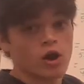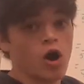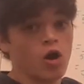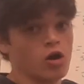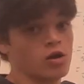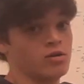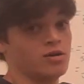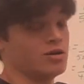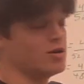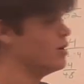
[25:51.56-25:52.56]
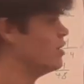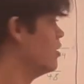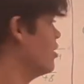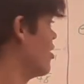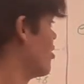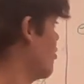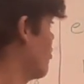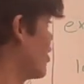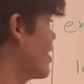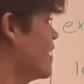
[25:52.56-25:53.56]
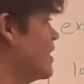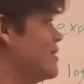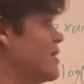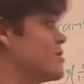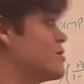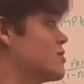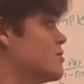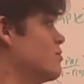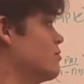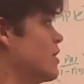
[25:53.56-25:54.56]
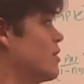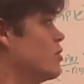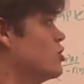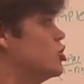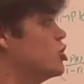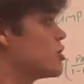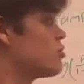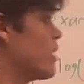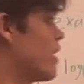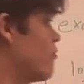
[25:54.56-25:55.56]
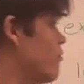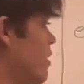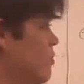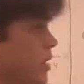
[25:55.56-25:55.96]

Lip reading: R, we're going to get this, just what I've written up